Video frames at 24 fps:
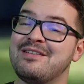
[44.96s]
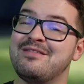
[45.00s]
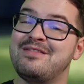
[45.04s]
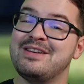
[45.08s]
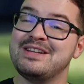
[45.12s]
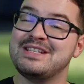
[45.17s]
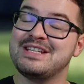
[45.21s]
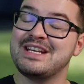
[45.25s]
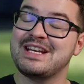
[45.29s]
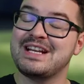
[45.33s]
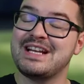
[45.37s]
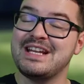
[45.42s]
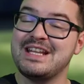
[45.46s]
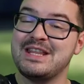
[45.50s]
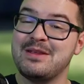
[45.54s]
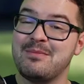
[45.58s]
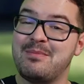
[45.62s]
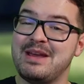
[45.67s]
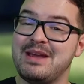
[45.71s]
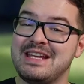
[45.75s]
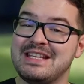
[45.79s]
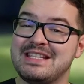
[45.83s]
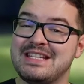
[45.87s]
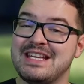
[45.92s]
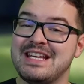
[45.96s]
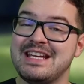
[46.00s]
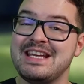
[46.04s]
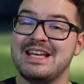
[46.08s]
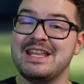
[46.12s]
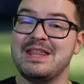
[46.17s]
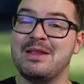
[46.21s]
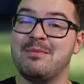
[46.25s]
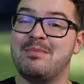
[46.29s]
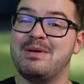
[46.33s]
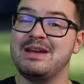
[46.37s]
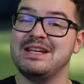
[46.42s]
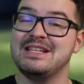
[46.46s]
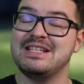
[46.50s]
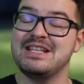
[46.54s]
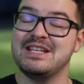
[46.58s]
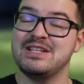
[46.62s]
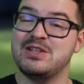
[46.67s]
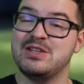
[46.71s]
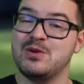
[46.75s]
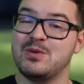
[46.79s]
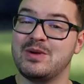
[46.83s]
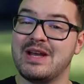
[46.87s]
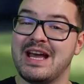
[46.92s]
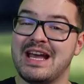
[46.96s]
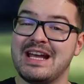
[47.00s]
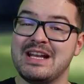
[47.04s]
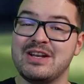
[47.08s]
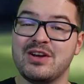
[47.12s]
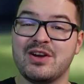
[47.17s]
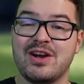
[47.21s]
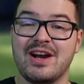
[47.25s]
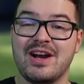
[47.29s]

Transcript: Physically, the PT and the PT 2K look